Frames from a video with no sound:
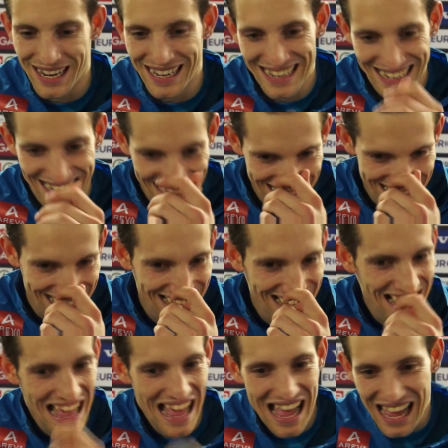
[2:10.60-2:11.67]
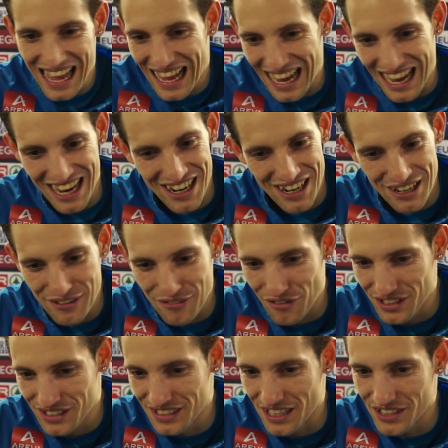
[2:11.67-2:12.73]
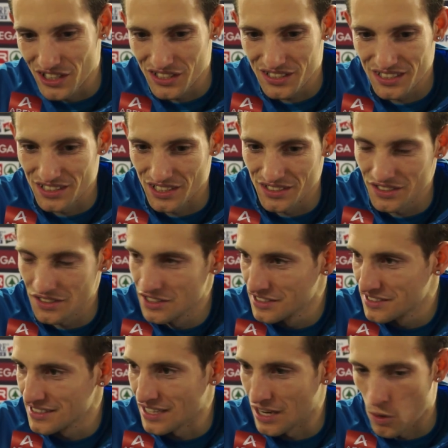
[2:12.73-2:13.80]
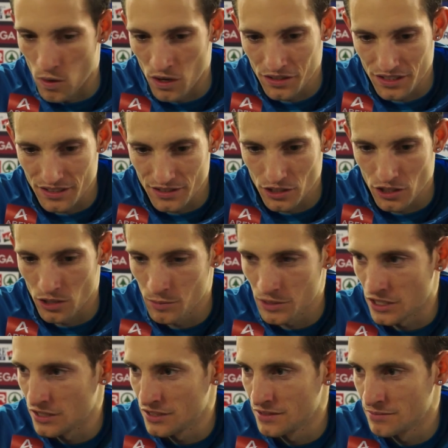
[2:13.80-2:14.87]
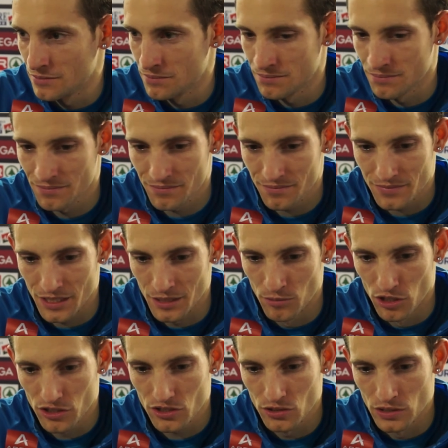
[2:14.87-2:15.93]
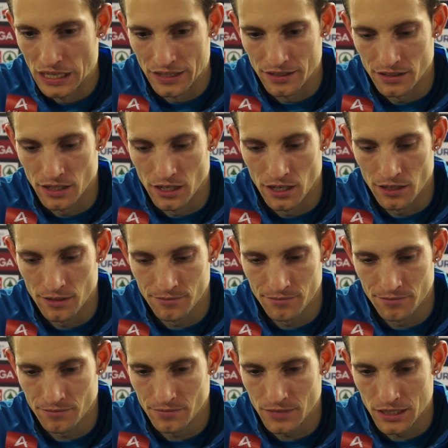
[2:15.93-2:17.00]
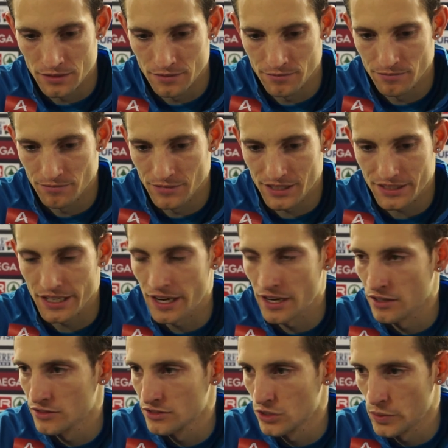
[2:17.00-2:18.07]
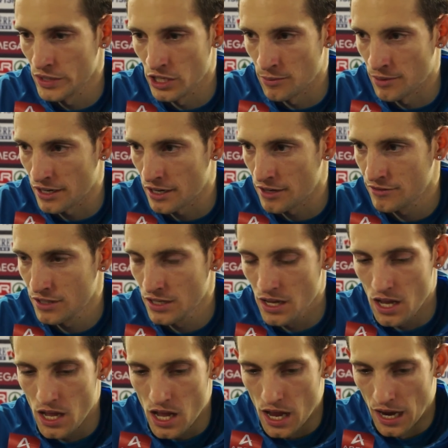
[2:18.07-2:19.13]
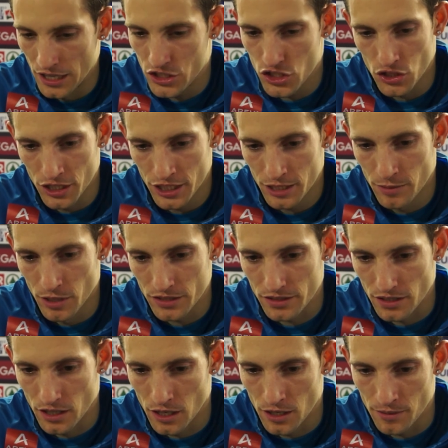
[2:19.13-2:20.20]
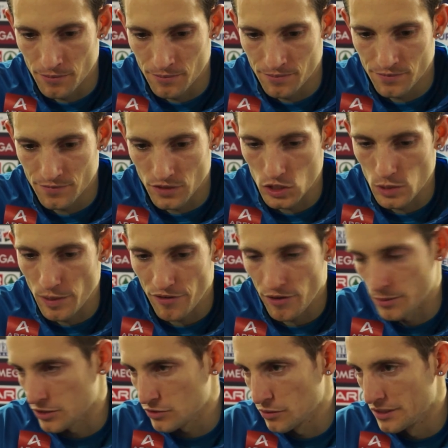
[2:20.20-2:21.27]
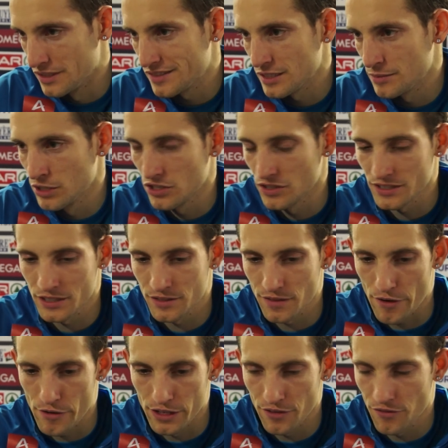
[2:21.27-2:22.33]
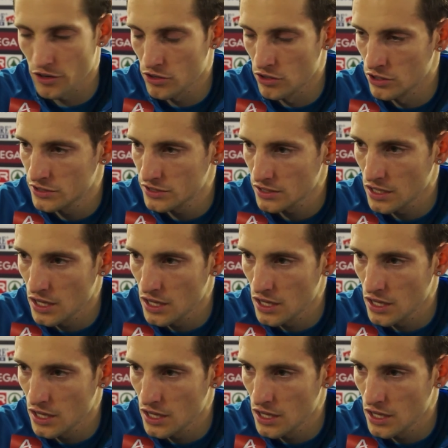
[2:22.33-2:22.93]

For the outdoor season, the only thing I want is the gold medal in Moscow and stay on the rhythm I have actually, but for the performance we'll see because it's very difficult